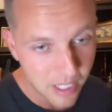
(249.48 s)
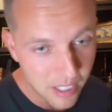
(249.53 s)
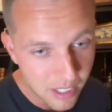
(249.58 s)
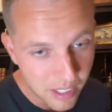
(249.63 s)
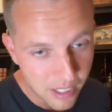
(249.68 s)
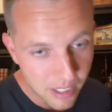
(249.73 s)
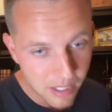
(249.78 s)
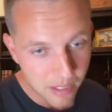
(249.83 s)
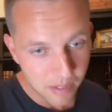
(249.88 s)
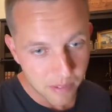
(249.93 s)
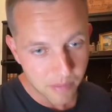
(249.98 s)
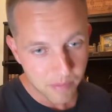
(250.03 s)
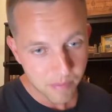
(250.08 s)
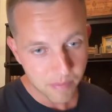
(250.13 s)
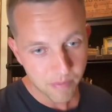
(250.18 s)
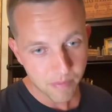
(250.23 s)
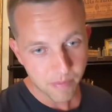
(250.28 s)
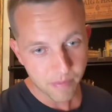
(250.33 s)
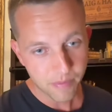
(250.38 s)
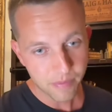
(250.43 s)
Ricky and Katie
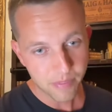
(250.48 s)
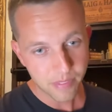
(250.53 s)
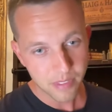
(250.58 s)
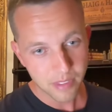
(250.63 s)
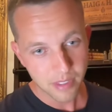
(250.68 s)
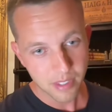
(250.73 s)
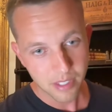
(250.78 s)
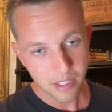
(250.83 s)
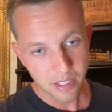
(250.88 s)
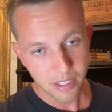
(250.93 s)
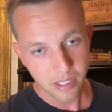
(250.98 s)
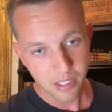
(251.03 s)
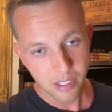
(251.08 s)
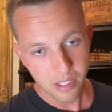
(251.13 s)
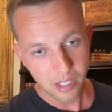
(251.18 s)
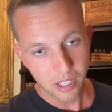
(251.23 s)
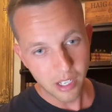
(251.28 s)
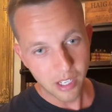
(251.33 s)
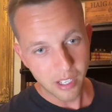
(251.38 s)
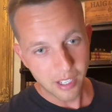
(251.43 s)
say, let's
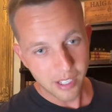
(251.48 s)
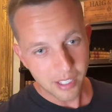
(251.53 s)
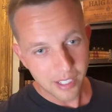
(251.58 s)
go.